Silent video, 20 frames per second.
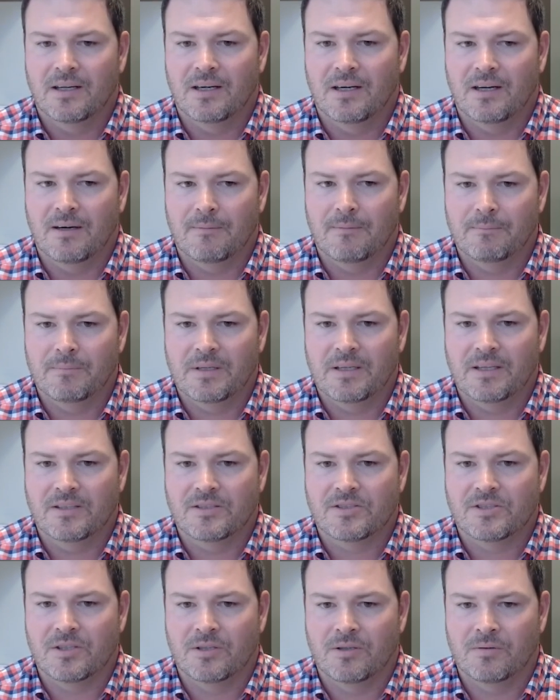Um,
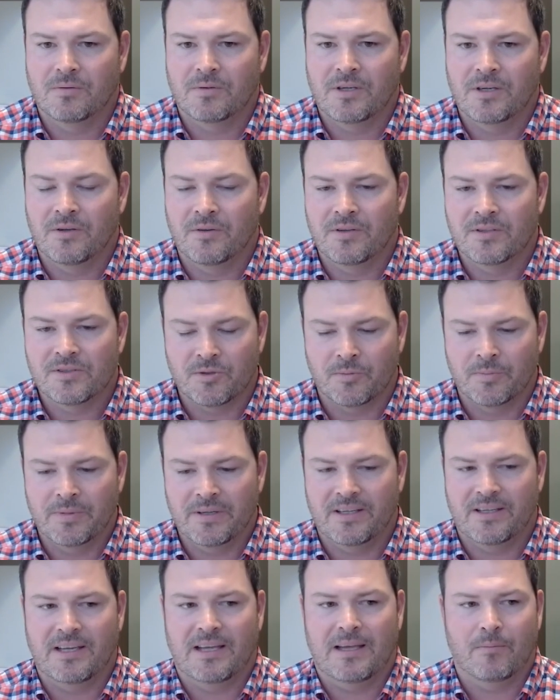and so, you know, this will
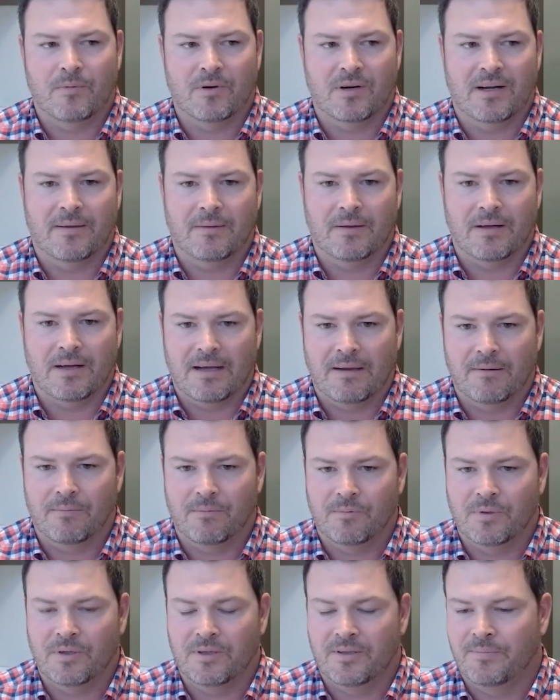be a game where I, I
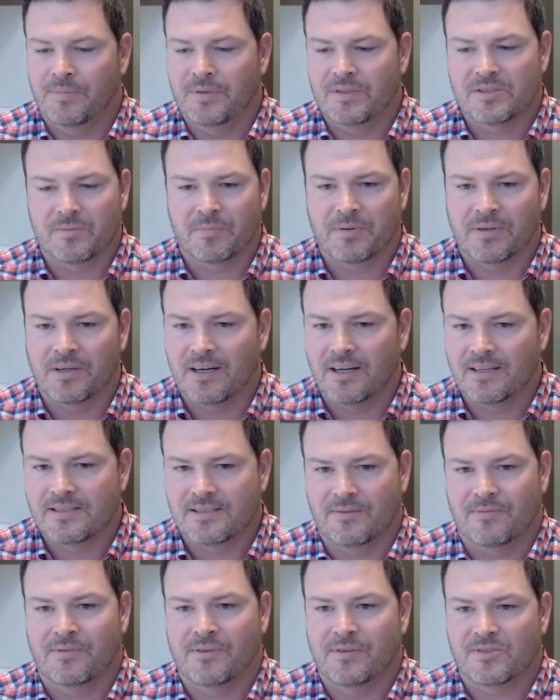would be
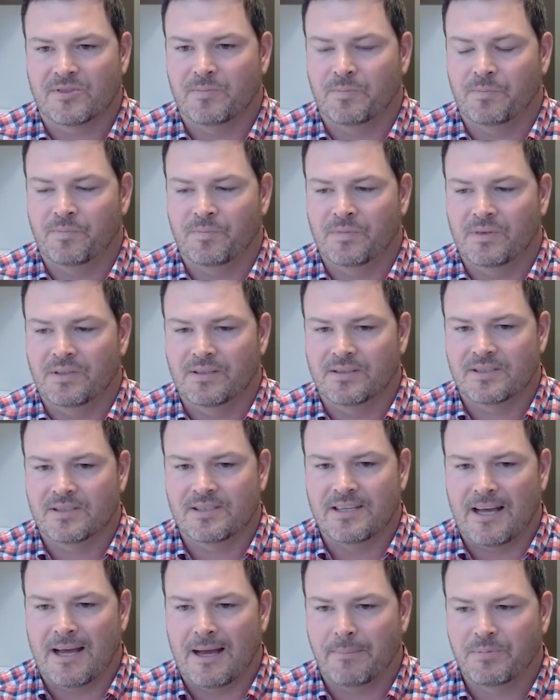surprised if this, the
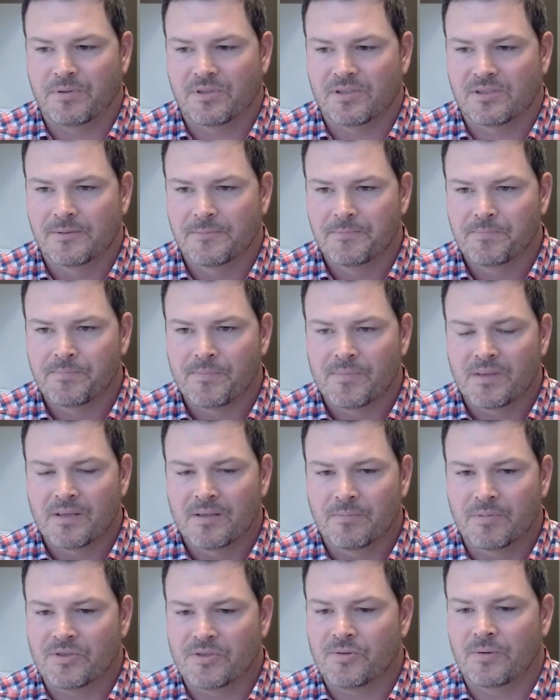snaps
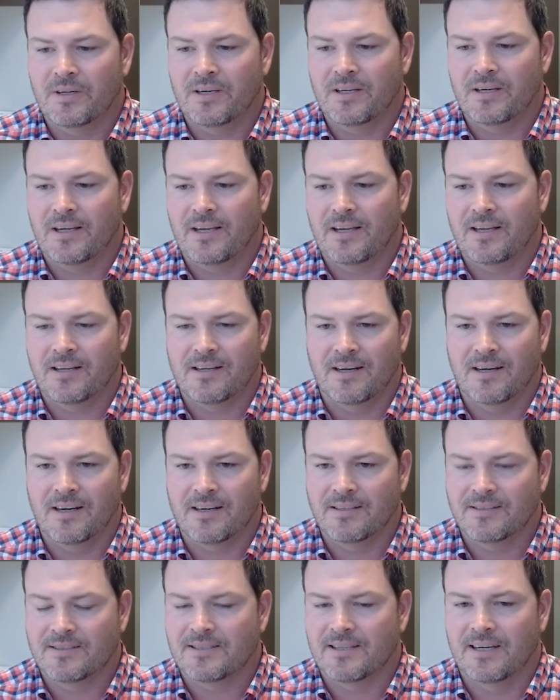between
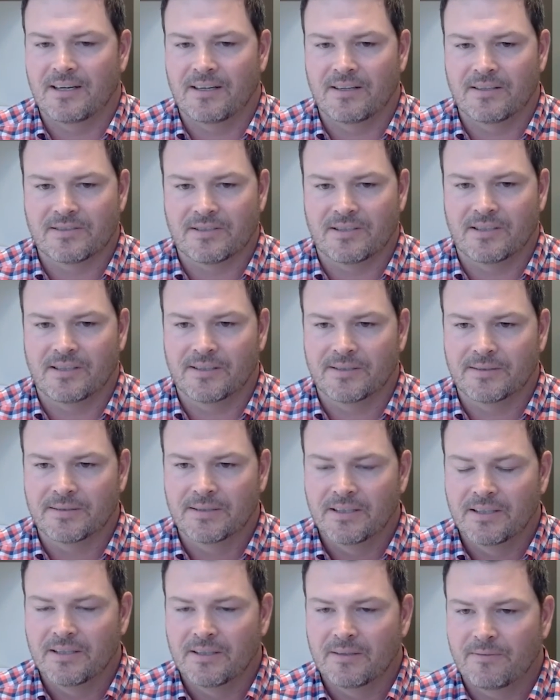Hancock and Styles
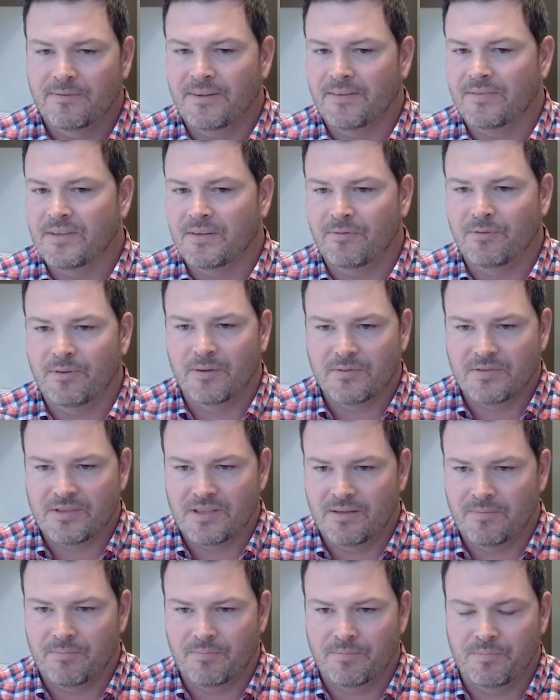are 50
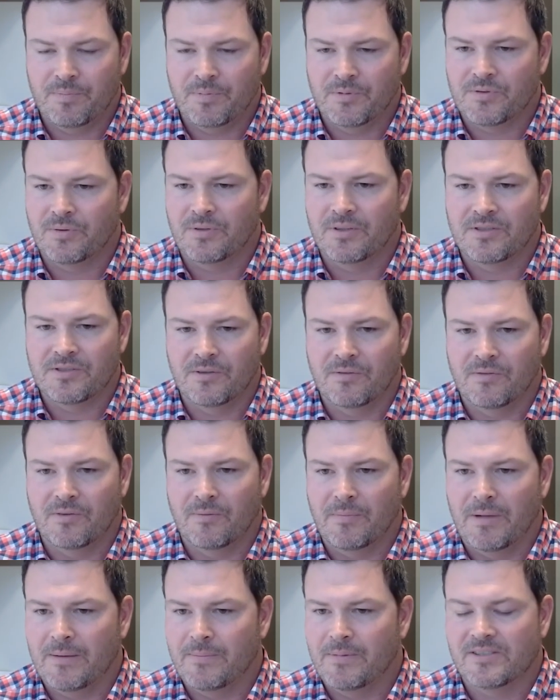50 between the two of
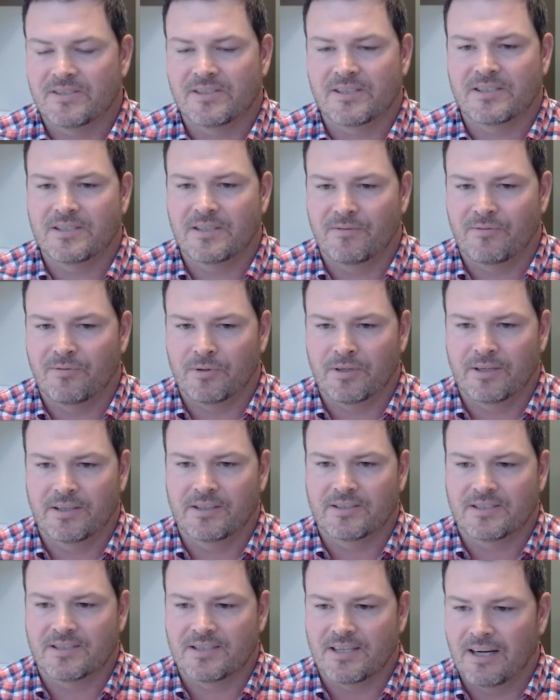them, maybe 60
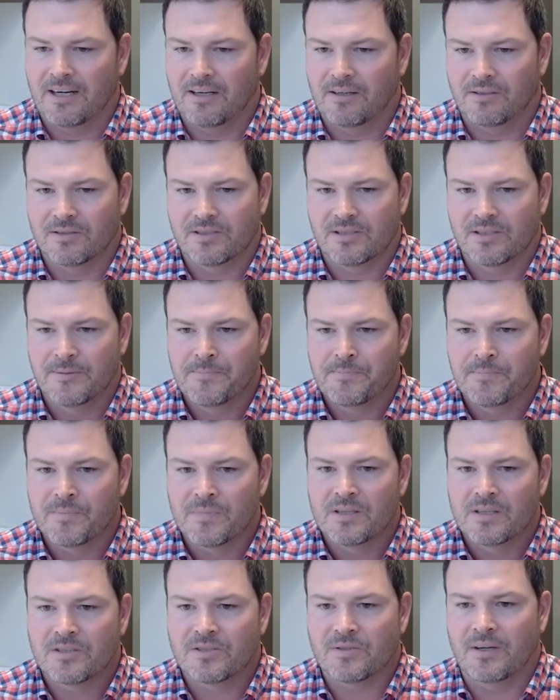40 to Styles.
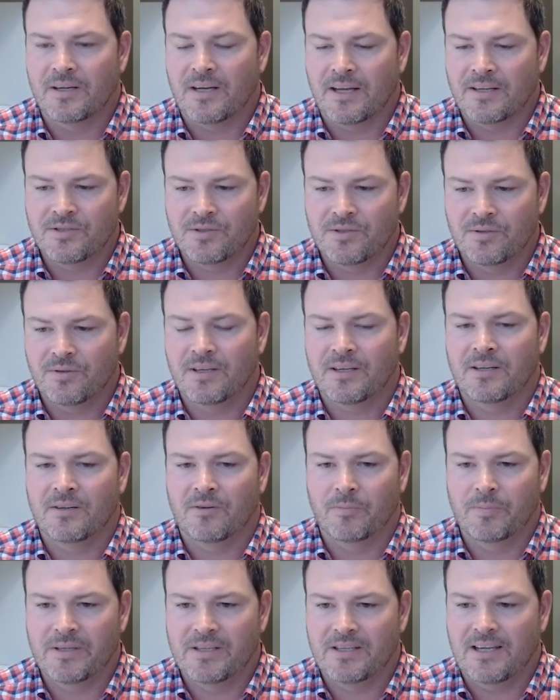So I, I do think
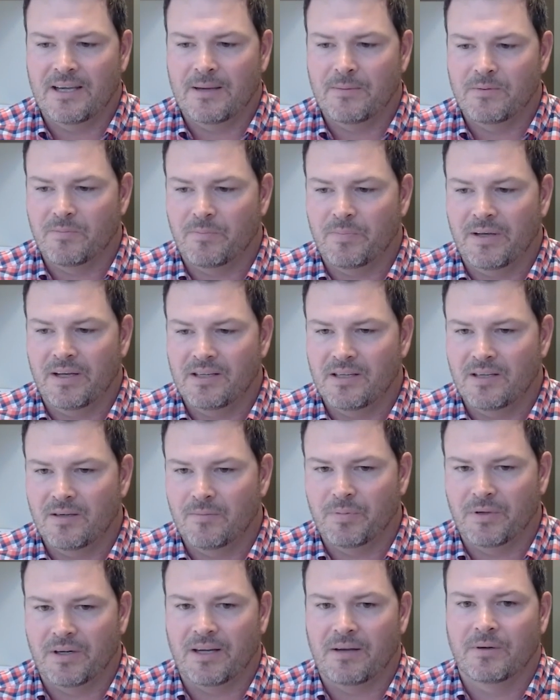it'll be game
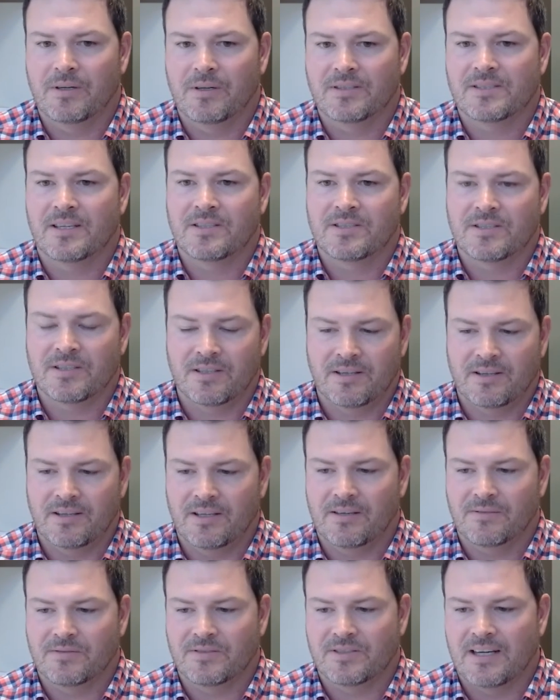dependent, but I would essentially
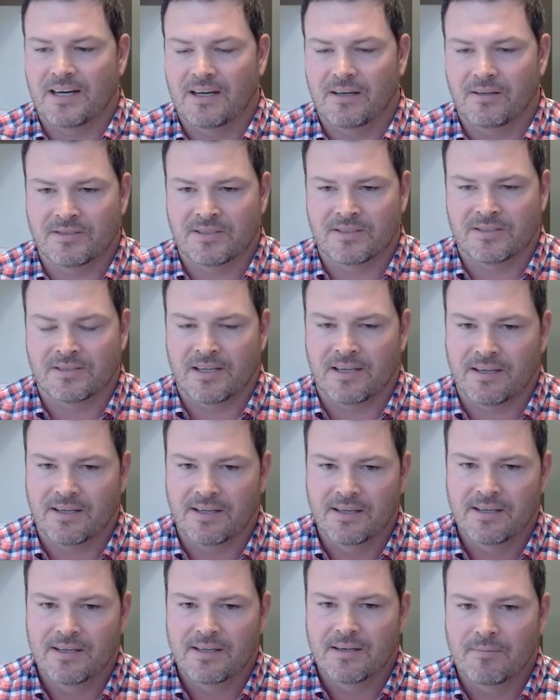think of Styles as
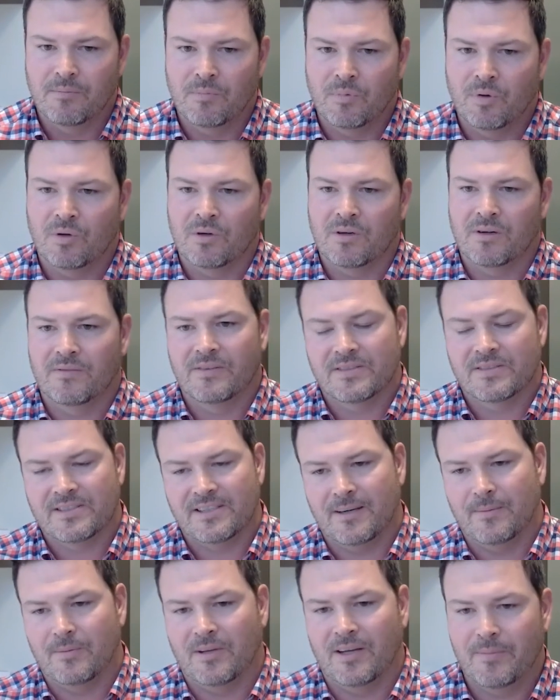like more of the
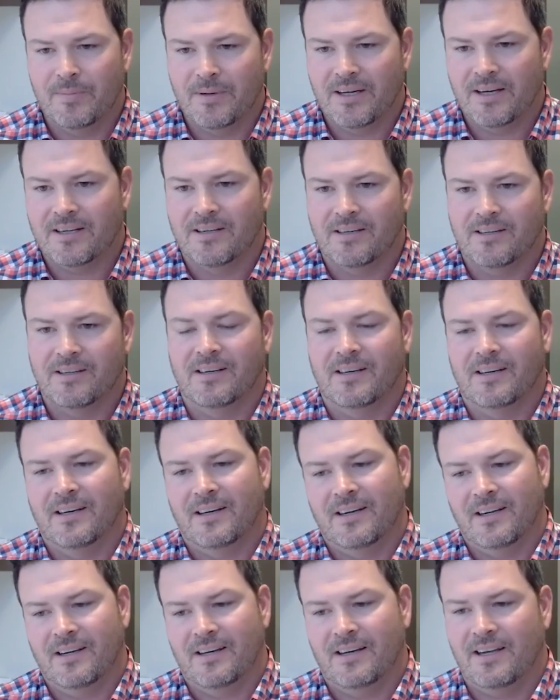Sam linebacker,
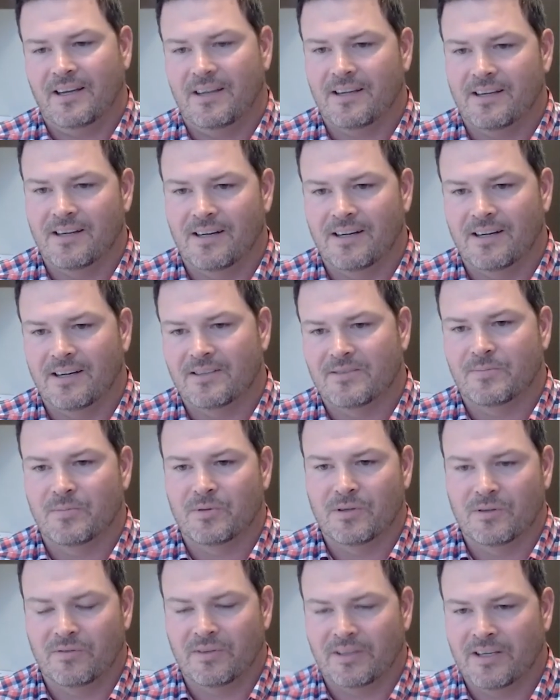and, and Hancock
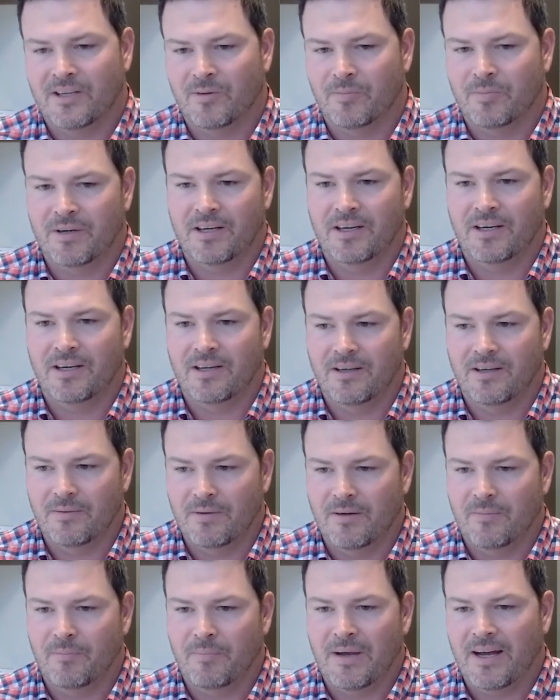is more of like you're bringing in
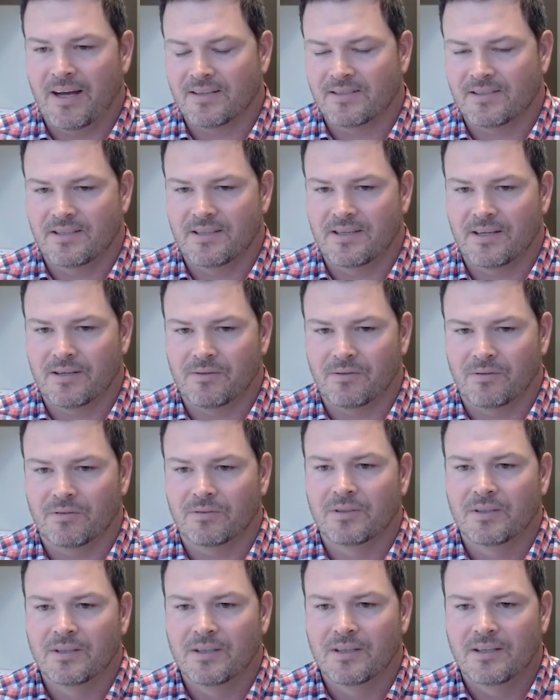a, a passing
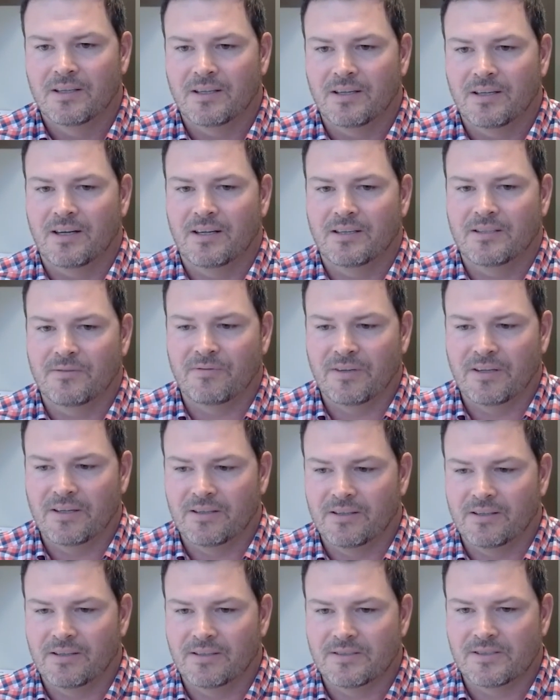nickel uh,
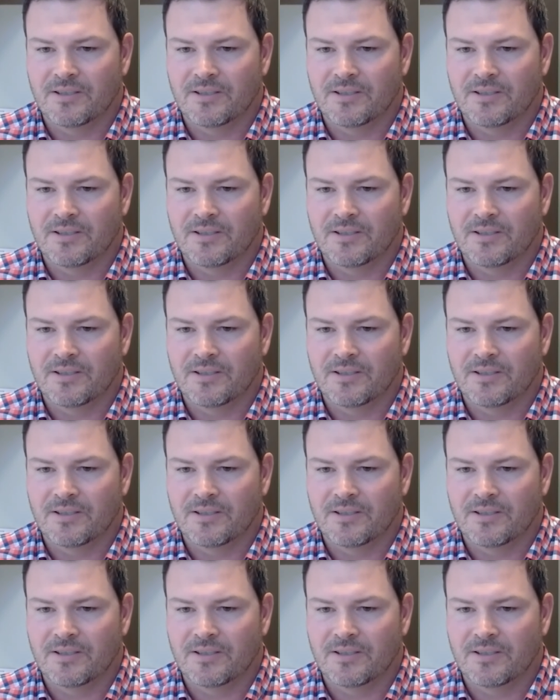defender.